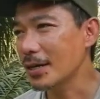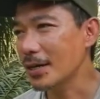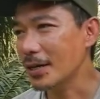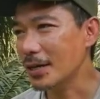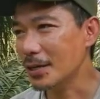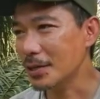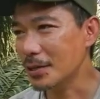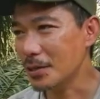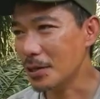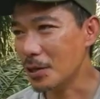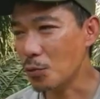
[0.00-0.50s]

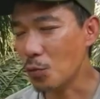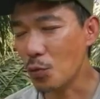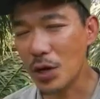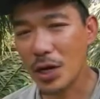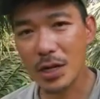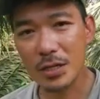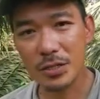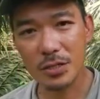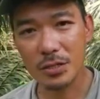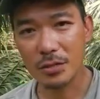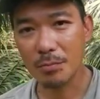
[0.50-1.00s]
and
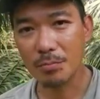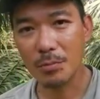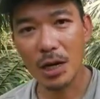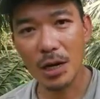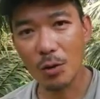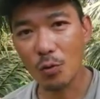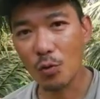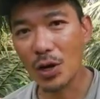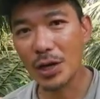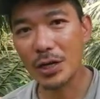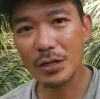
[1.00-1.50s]
wear some
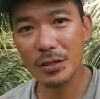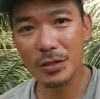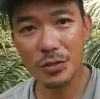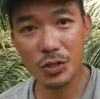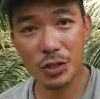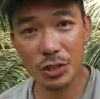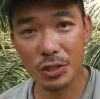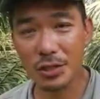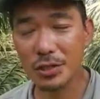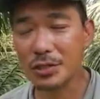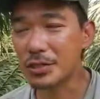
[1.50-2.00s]
Hawaiian
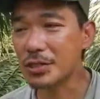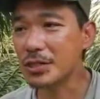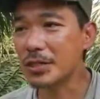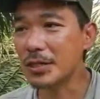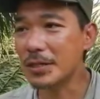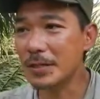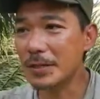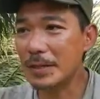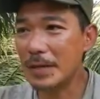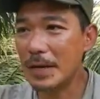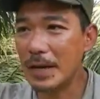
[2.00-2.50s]
shirts
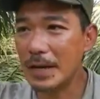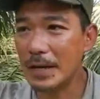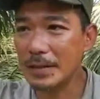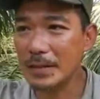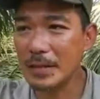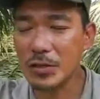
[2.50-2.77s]
and